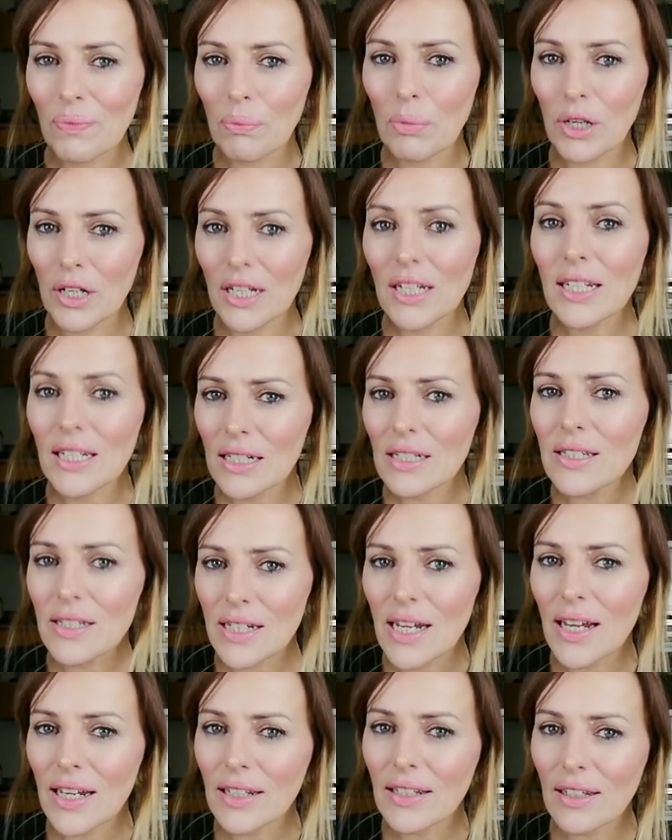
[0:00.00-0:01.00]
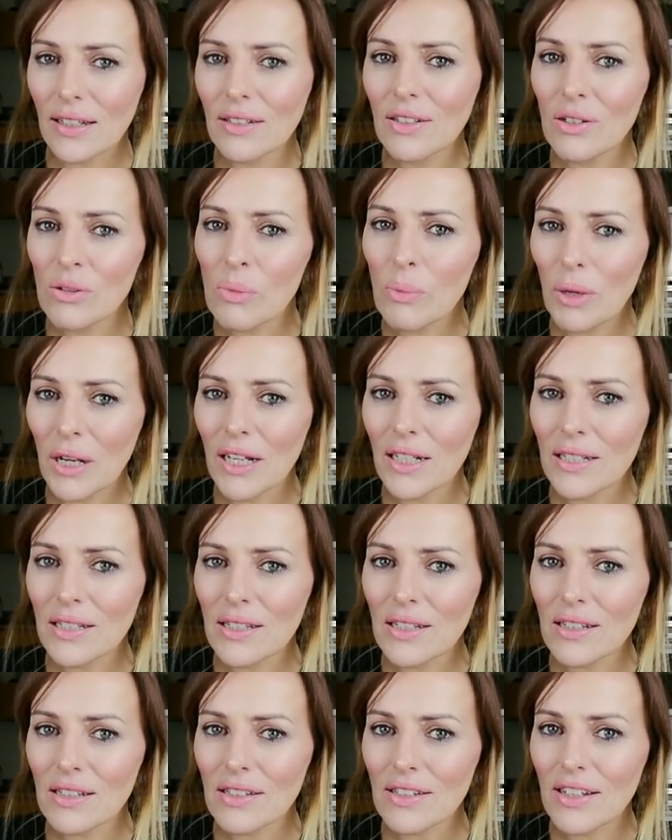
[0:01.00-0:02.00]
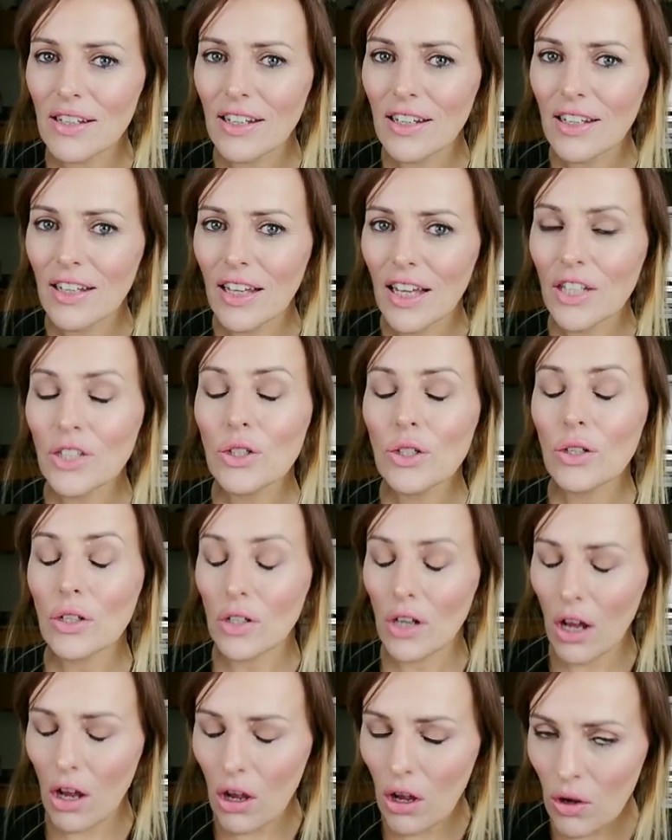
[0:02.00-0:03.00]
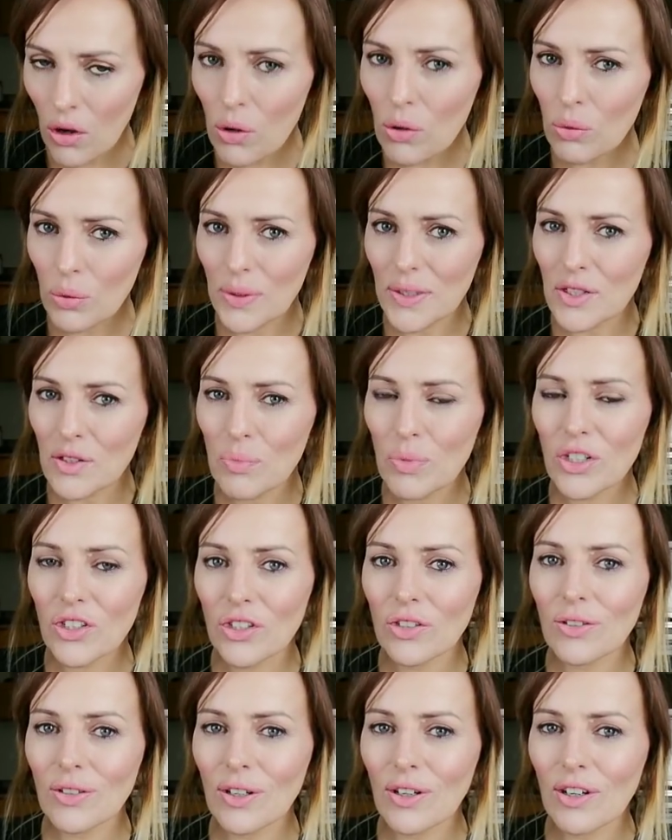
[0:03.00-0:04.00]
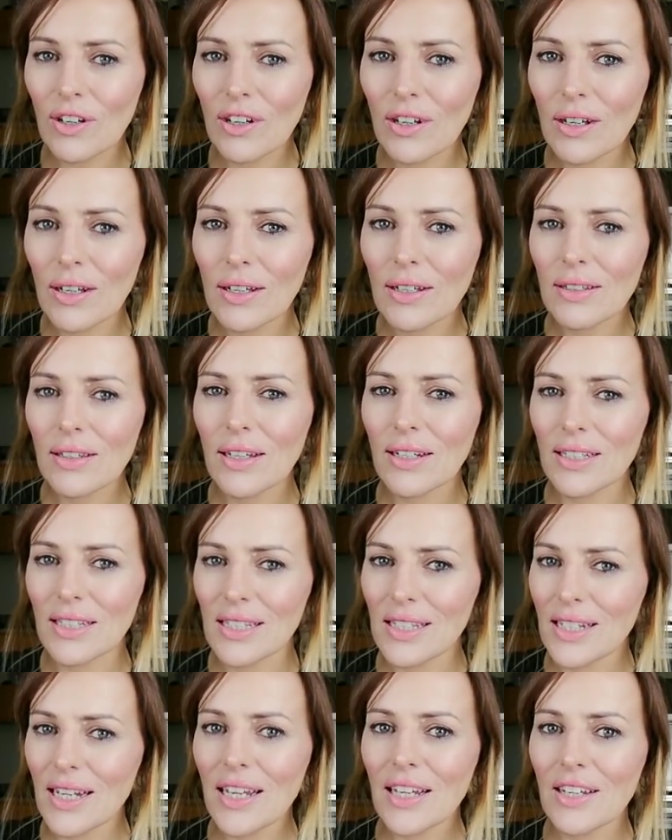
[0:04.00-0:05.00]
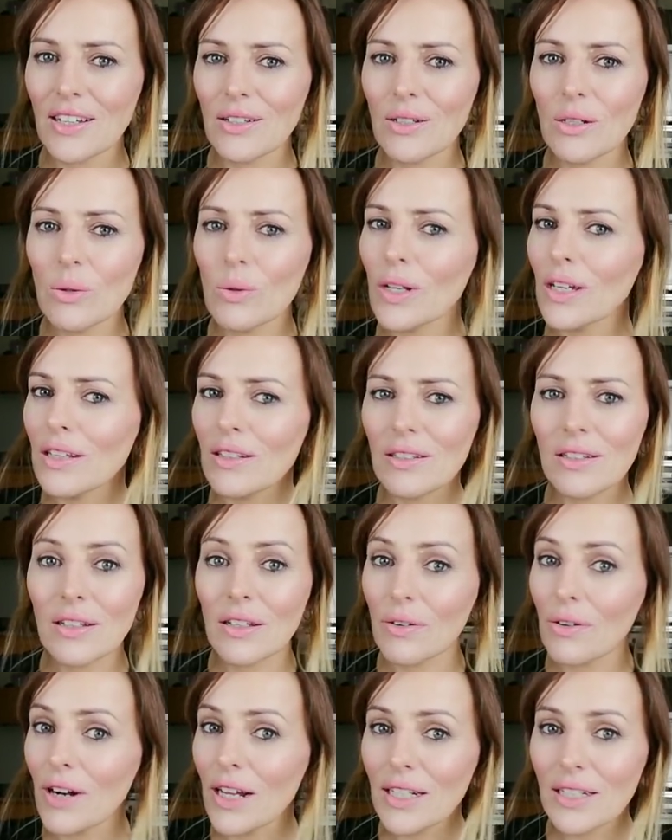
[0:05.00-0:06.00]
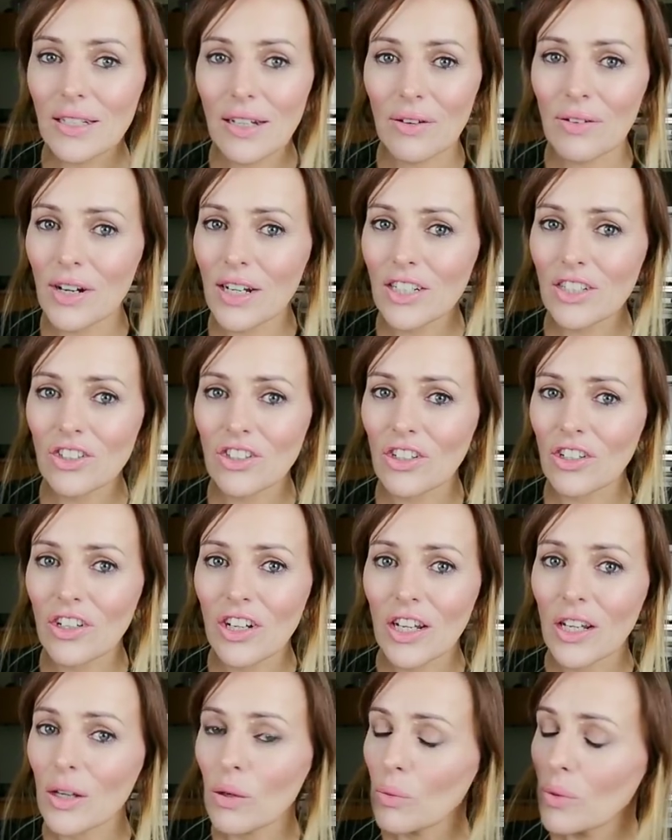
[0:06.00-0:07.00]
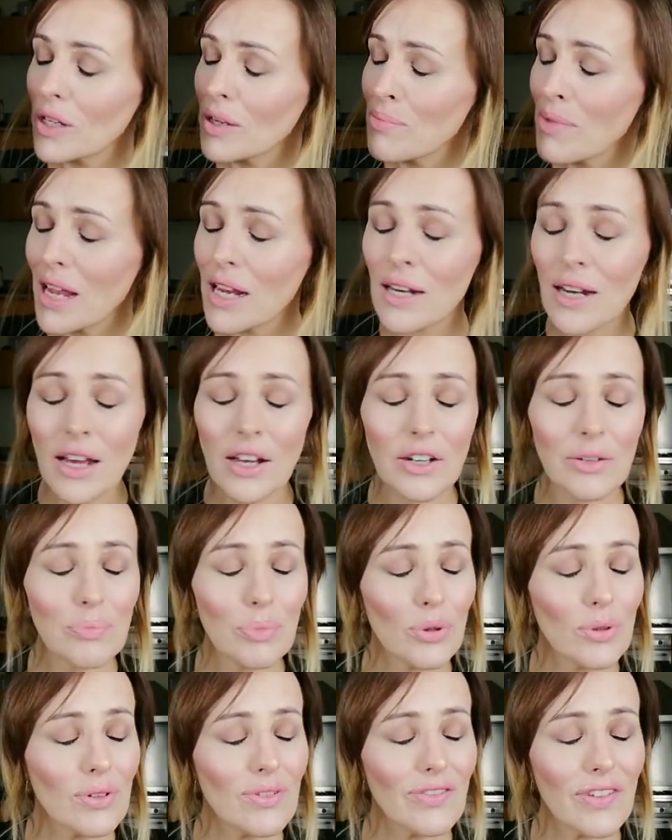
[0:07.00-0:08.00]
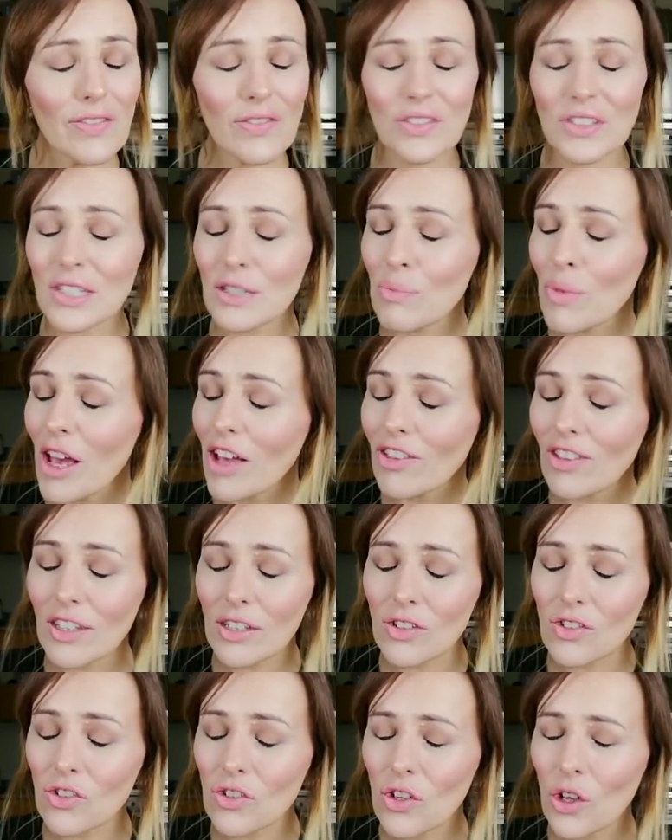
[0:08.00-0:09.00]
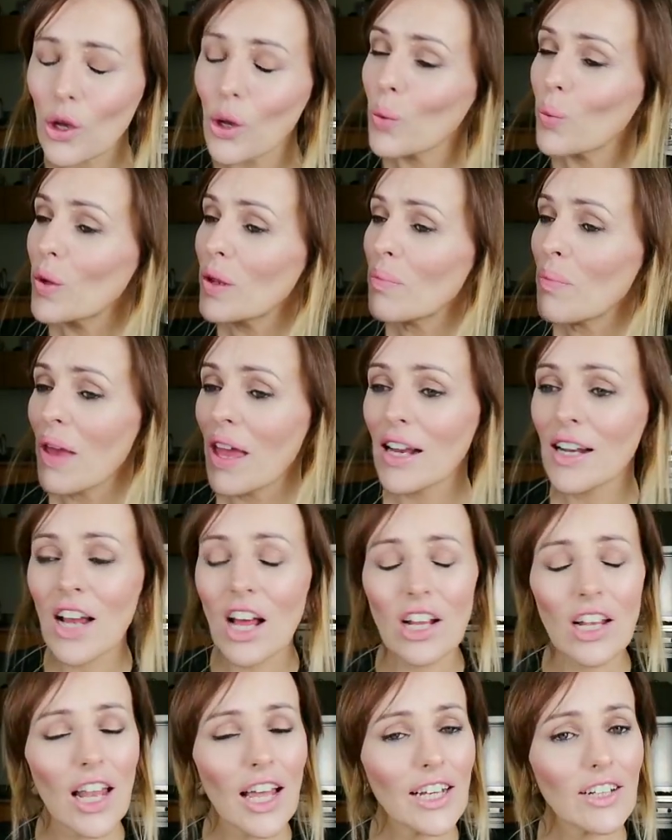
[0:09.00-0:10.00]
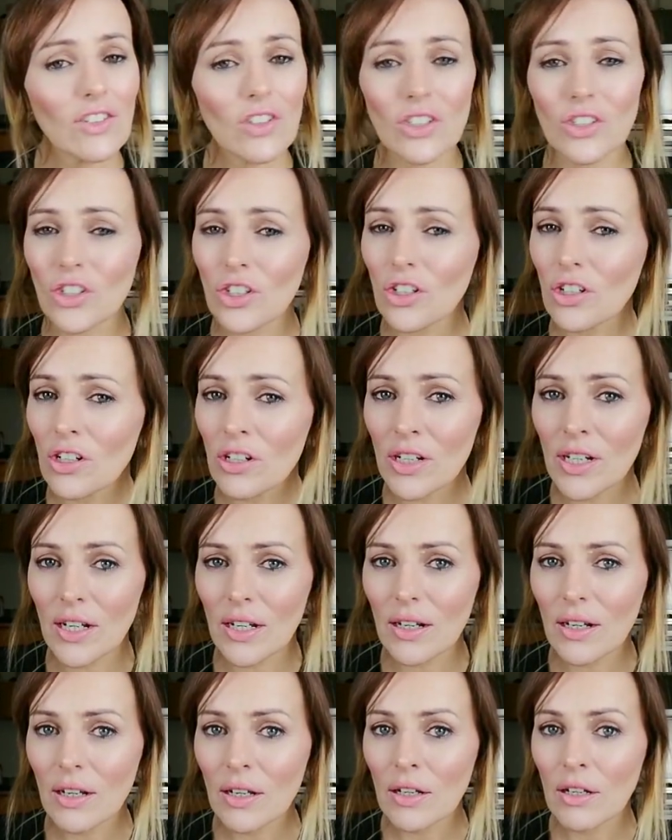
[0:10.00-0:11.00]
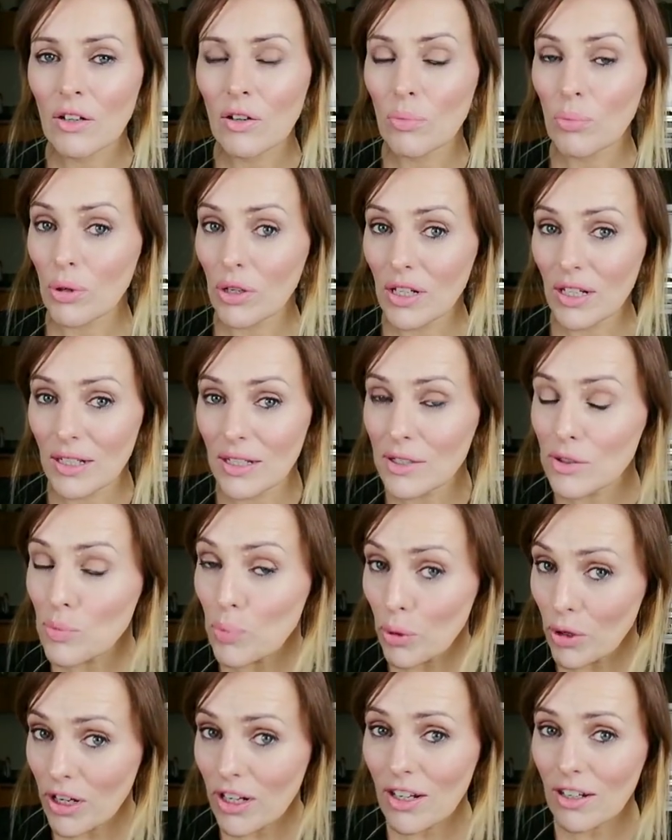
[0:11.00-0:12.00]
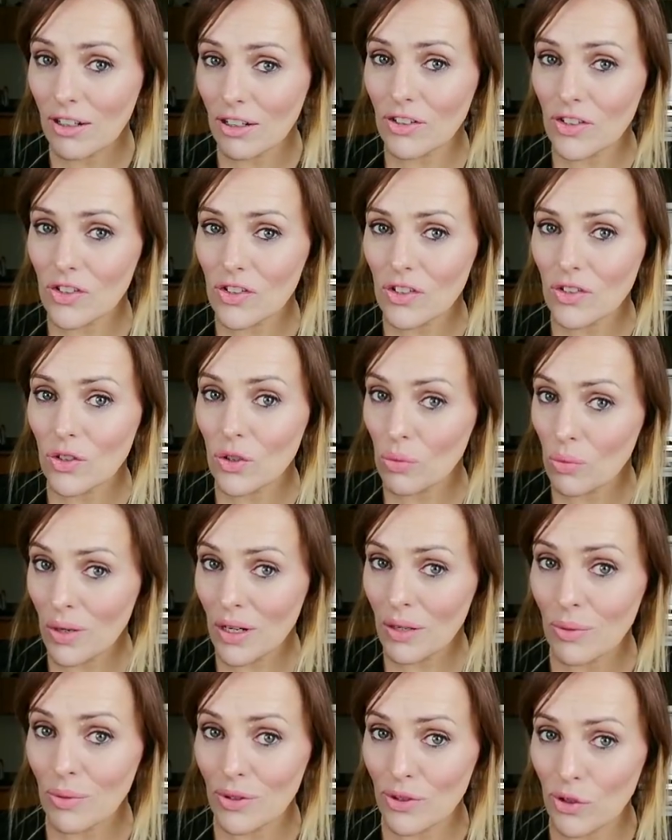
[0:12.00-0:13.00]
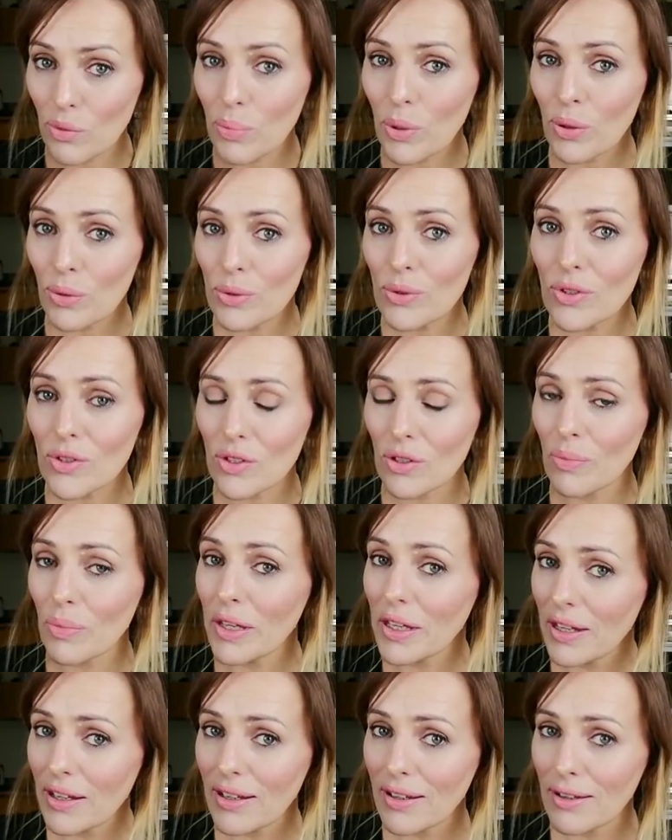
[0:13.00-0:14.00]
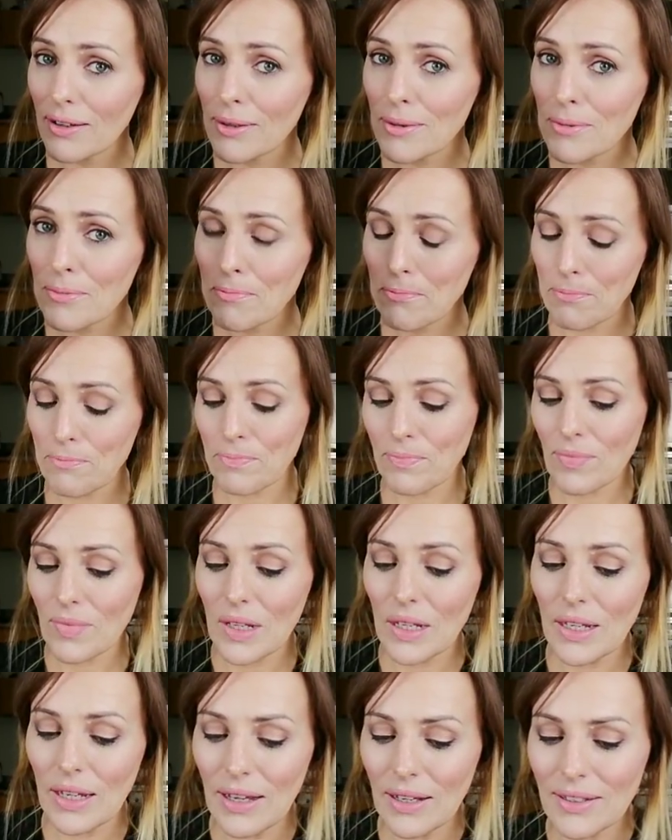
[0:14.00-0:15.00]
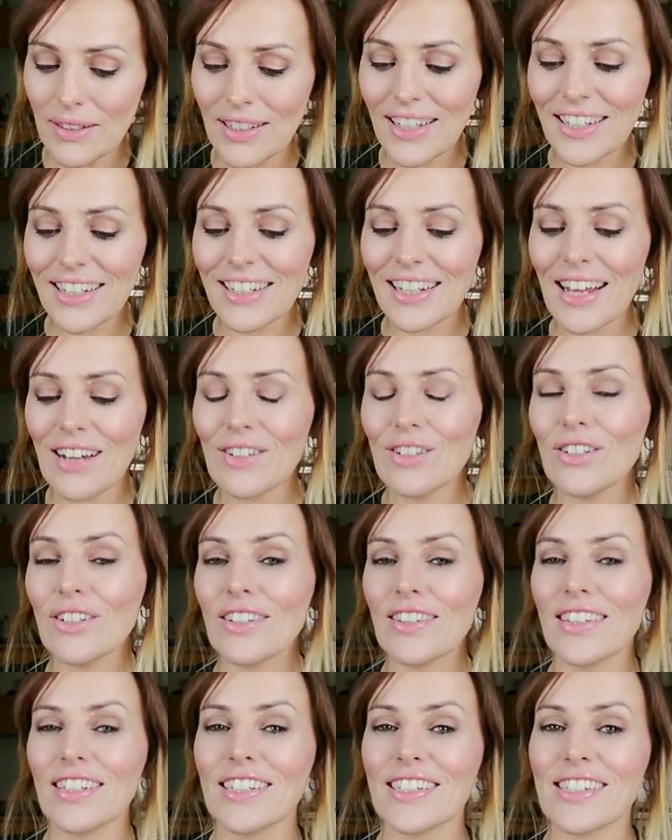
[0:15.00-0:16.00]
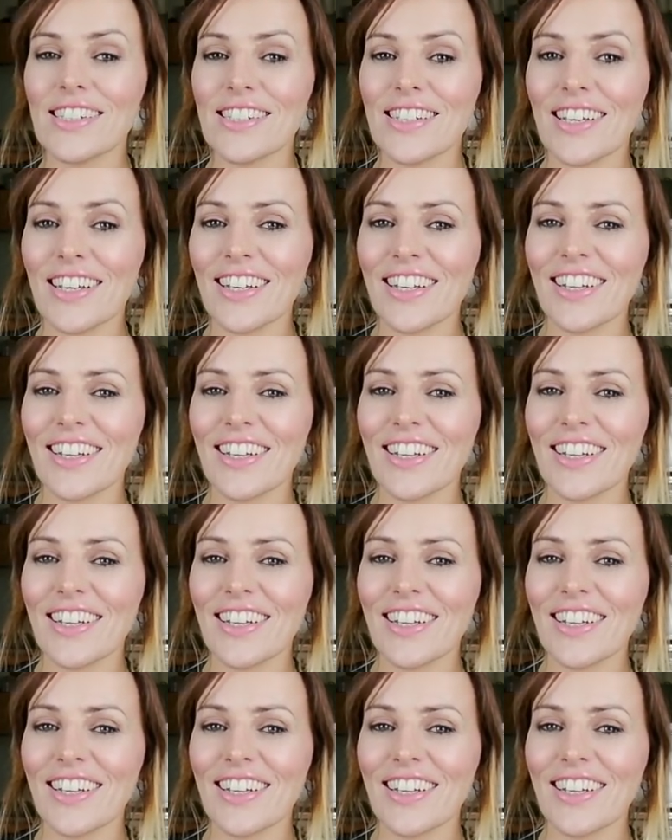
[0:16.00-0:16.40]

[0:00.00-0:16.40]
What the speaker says: But it is taking you places, and you can always be sure that it's taking you in the right direction. We may not approve of its methods, we may not like the journey, but it is bringing us to we're supposed to be. Yeah. Now look at this.